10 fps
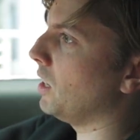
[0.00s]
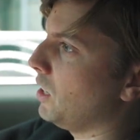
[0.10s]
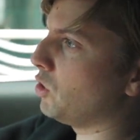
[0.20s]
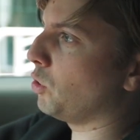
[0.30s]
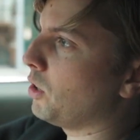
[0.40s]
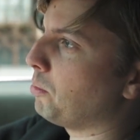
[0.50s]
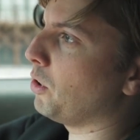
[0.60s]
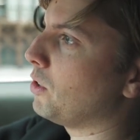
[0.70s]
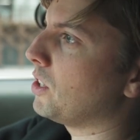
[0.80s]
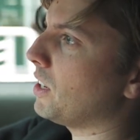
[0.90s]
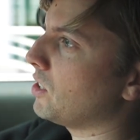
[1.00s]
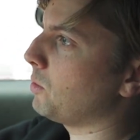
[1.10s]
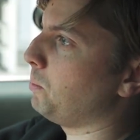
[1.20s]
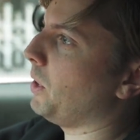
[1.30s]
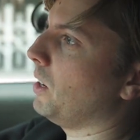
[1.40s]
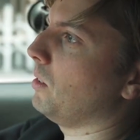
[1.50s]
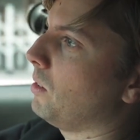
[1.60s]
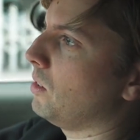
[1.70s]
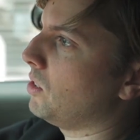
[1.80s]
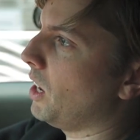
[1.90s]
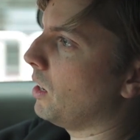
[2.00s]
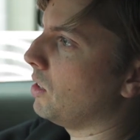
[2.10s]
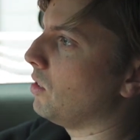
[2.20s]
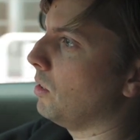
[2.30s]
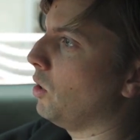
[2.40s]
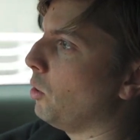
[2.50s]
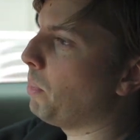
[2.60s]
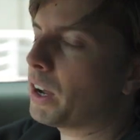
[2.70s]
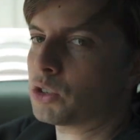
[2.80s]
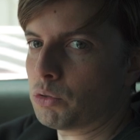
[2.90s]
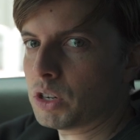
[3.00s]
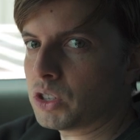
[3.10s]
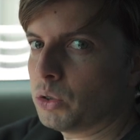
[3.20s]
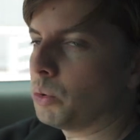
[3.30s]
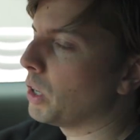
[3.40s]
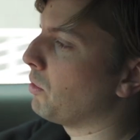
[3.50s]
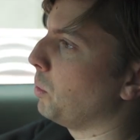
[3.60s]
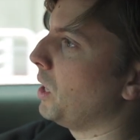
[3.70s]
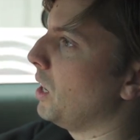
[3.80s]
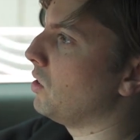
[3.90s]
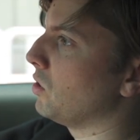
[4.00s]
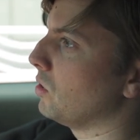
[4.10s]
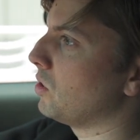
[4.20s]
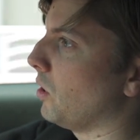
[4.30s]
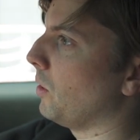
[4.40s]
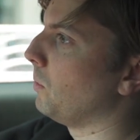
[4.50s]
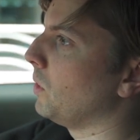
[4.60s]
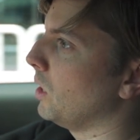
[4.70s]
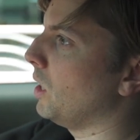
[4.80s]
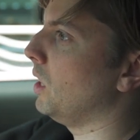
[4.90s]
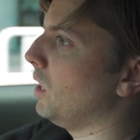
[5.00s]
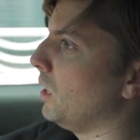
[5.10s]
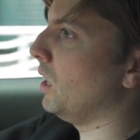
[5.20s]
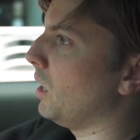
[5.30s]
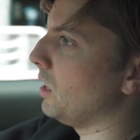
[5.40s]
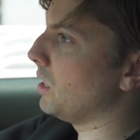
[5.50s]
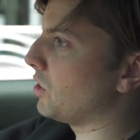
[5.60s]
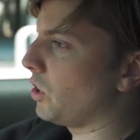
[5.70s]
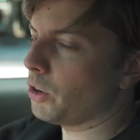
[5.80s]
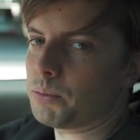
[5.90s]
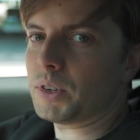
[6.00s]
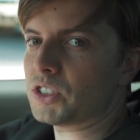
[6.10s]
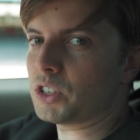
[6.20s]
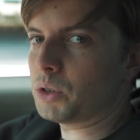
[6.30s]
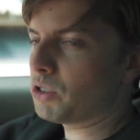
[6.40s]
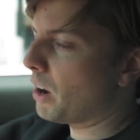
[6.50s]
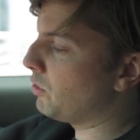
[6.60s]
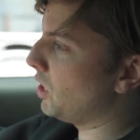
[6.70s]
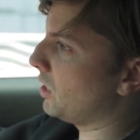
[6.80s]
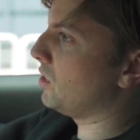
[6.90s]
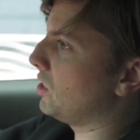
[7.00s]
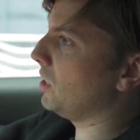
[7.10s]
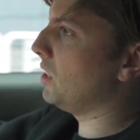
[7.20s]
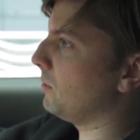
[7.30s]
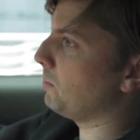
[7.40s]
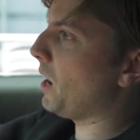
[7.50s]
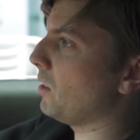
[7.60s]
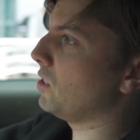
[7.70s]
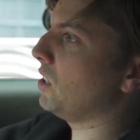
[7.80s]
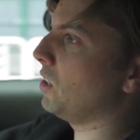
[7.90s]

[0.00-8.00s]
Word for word: Enjoy the process, but take it you know back to original whenever we need to. So let's go. Let's do a drive check and see how this thing